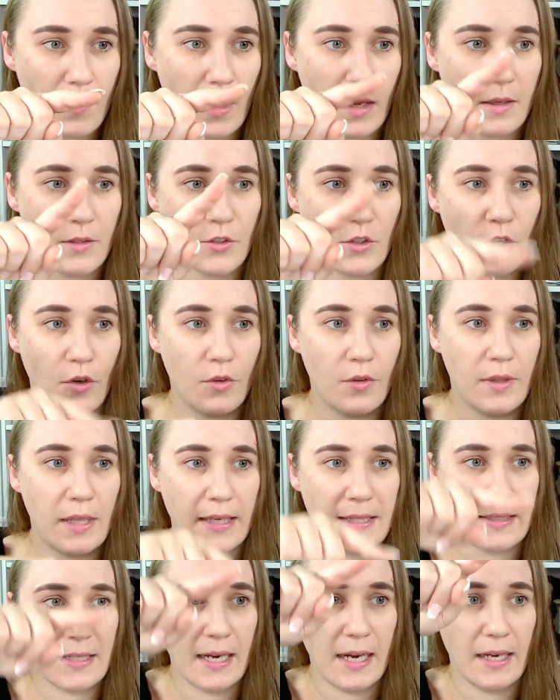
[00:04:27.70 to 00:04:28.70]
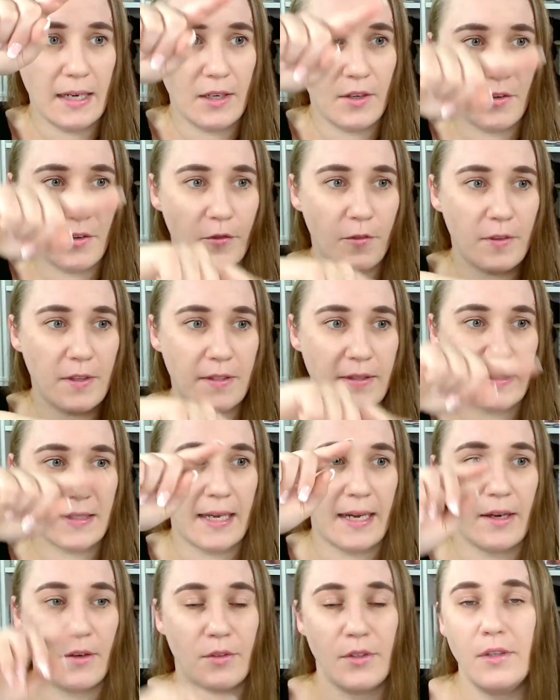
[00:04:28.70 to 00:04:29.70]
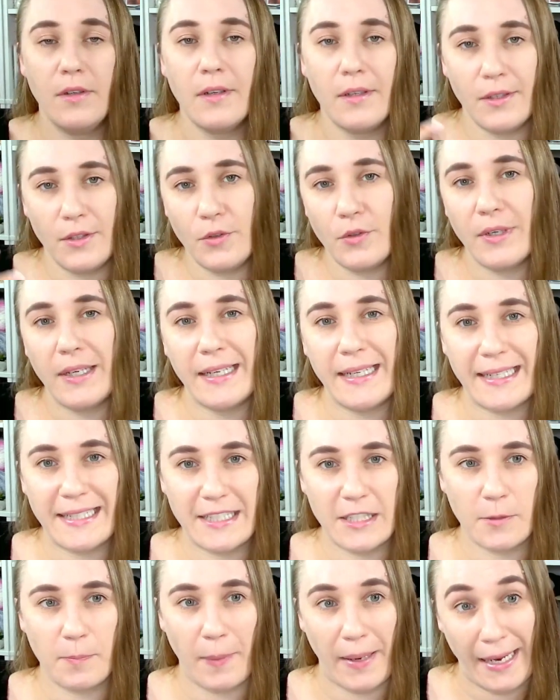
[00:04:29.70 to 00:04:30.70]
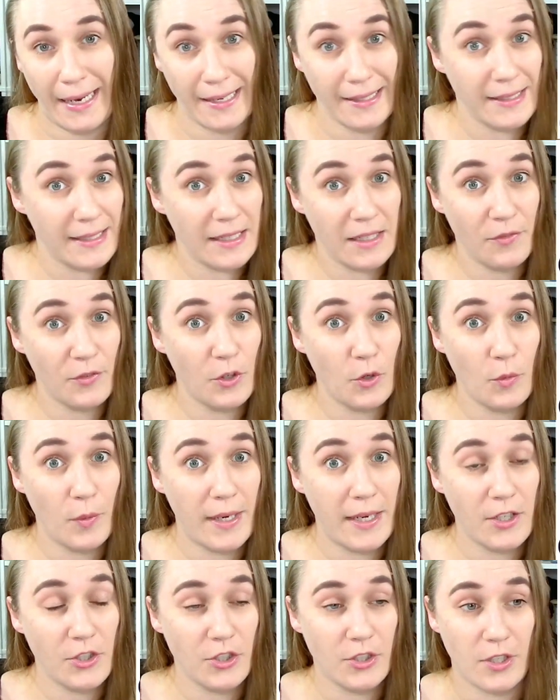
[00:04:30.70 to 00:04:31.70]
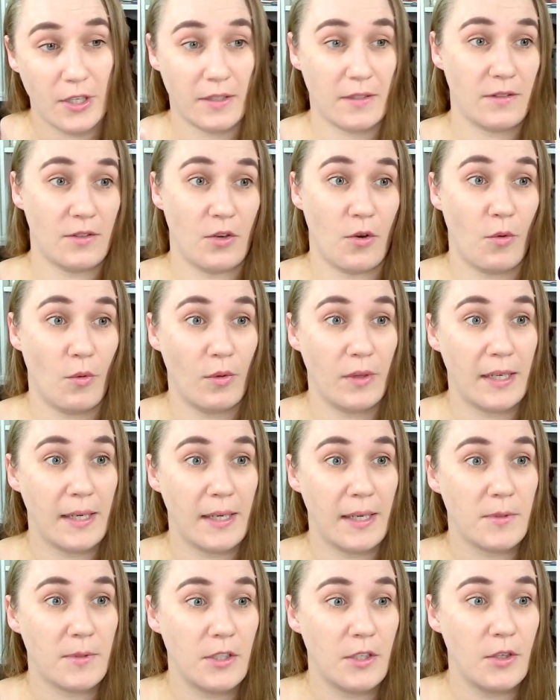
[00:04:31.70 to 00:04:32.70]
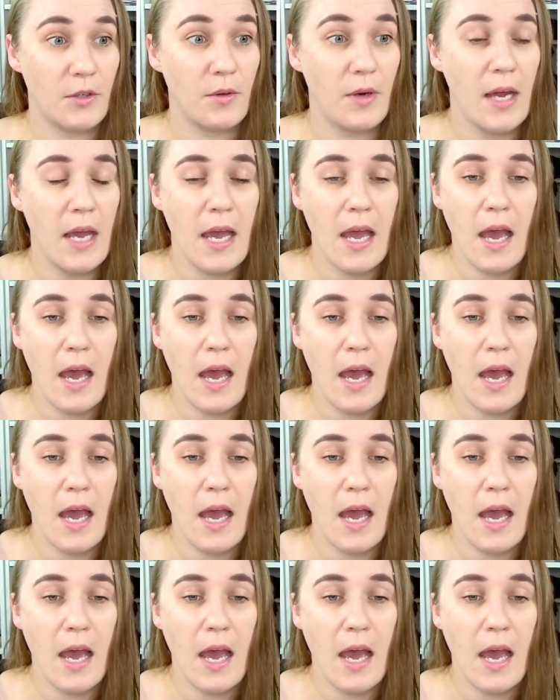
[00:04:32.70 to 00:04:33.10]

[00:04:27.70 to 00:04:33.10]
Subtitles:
So that's kind of the scale. You know, you can expand it if you wish. That's totally up to you.